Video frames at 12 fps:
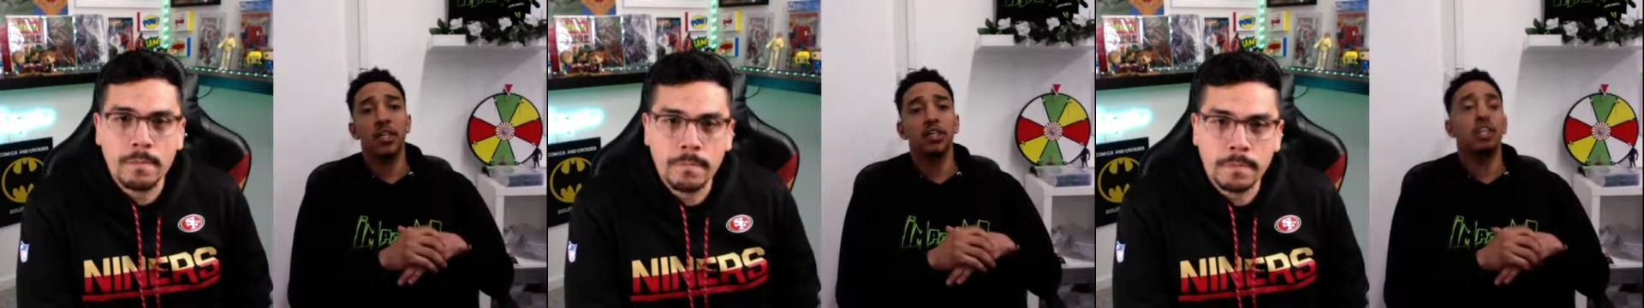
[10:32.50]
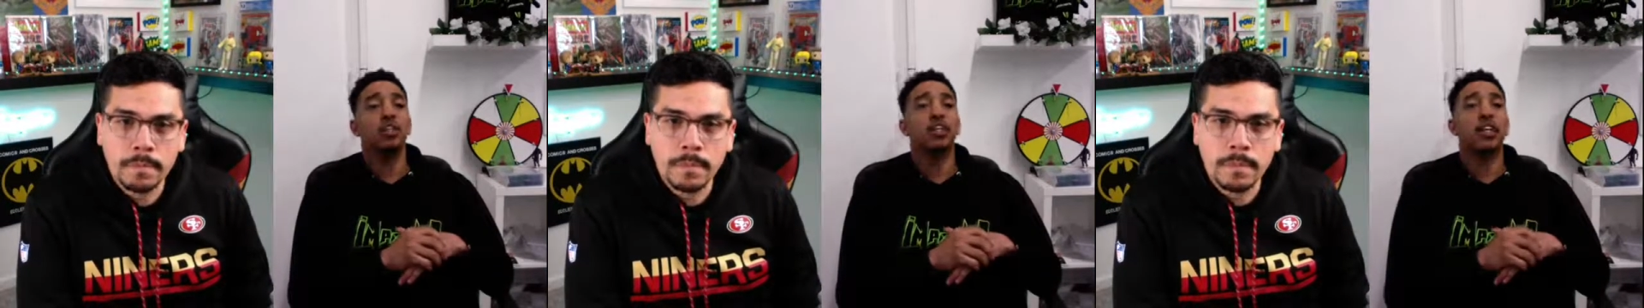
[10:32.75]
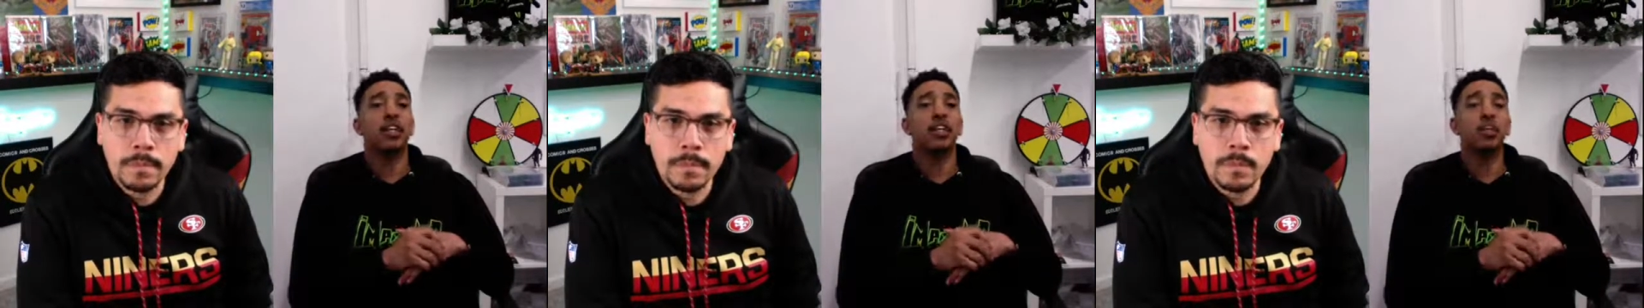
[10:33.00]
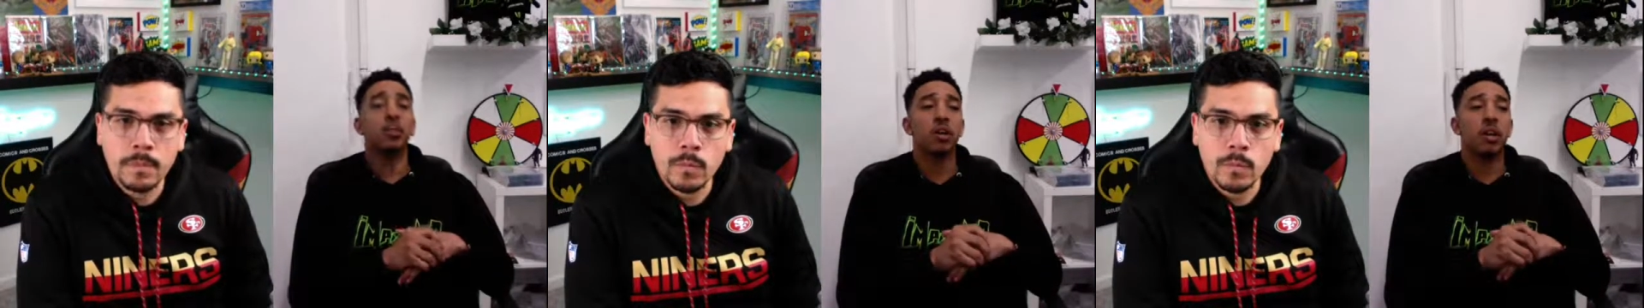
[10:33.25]
Speaker 1: just knows how to get
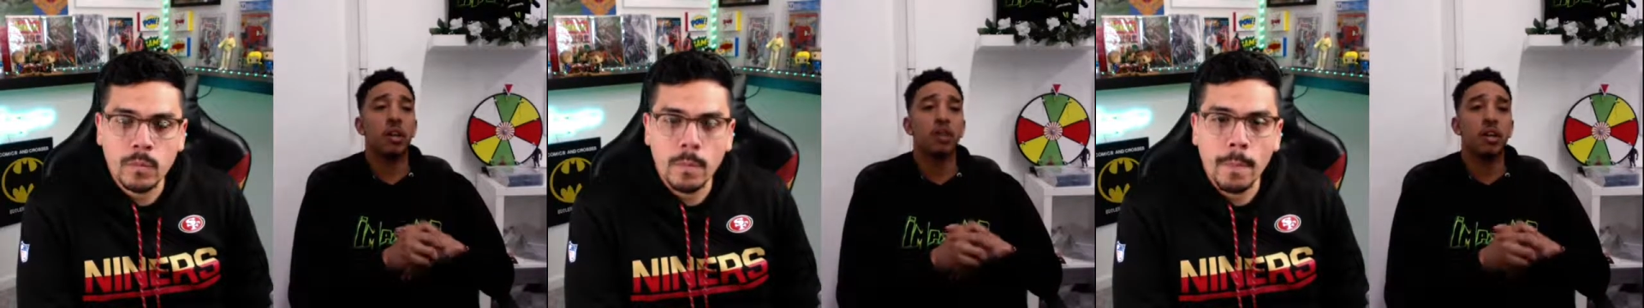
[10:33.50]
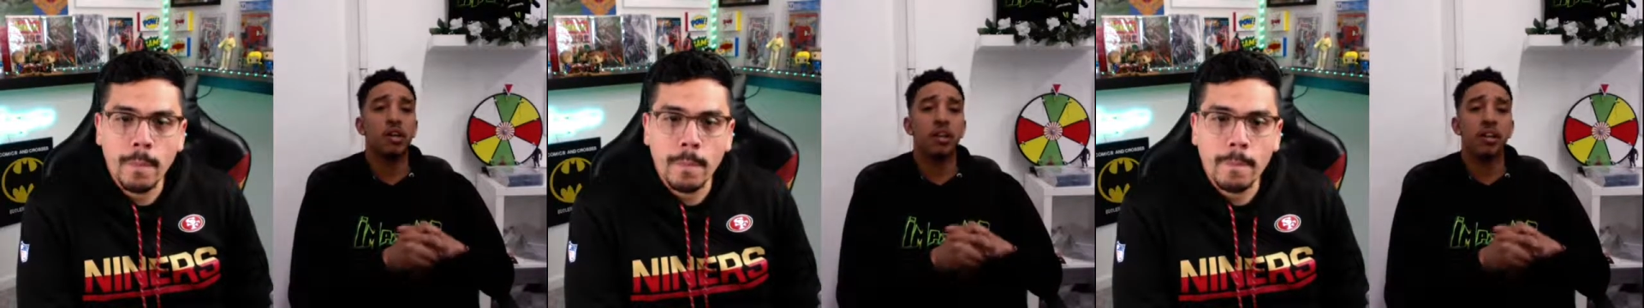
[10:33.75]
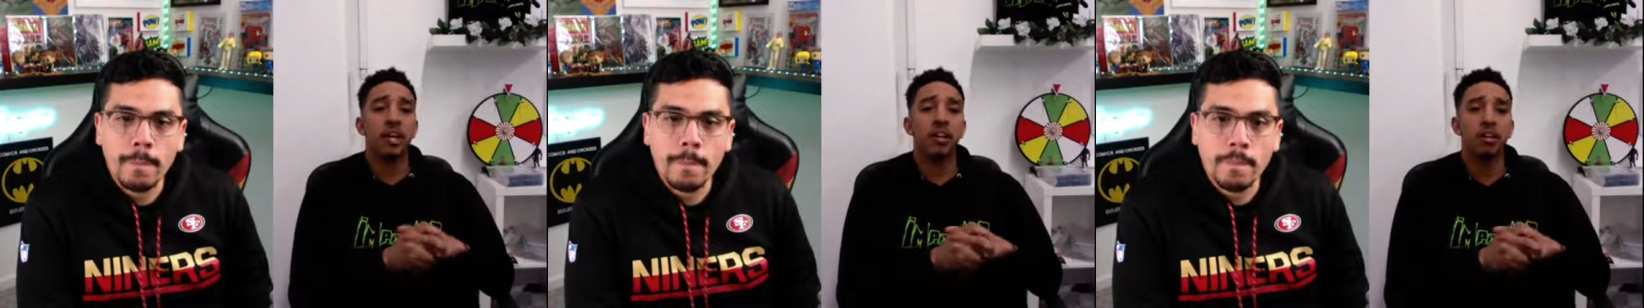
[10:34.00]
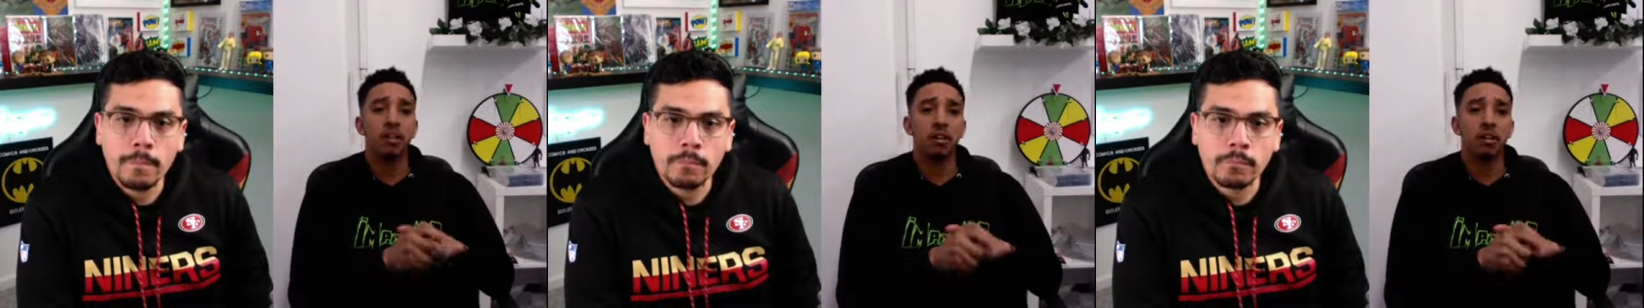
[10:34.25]
the word out better than i
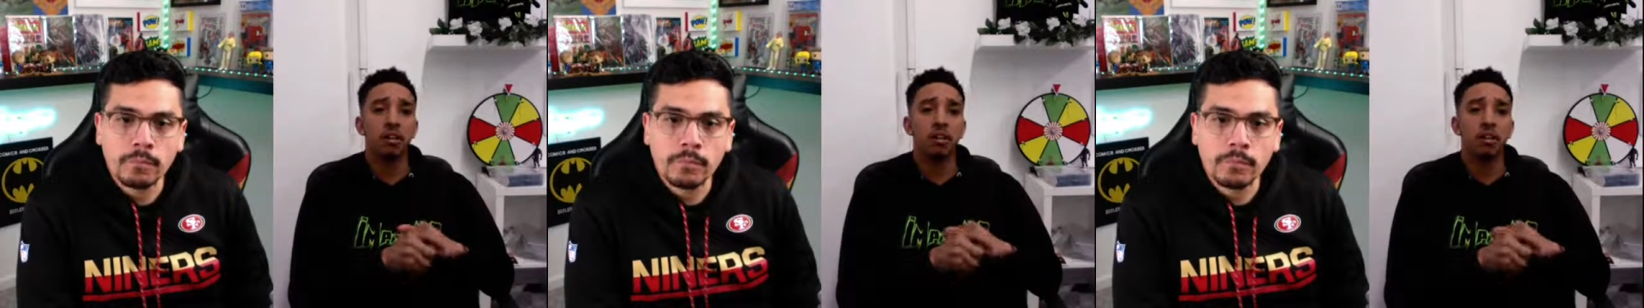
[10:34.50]
do